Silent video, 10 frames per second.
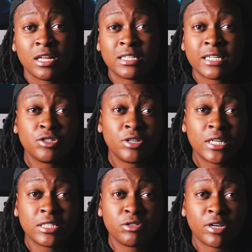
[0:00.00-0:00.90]
let you get
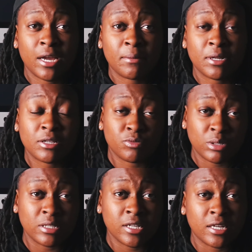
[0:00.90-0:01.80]
into a camera that's
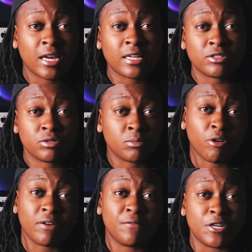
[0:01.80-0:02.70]
really good and has some
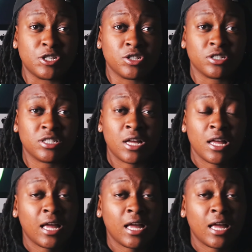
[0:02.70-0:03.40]
great features,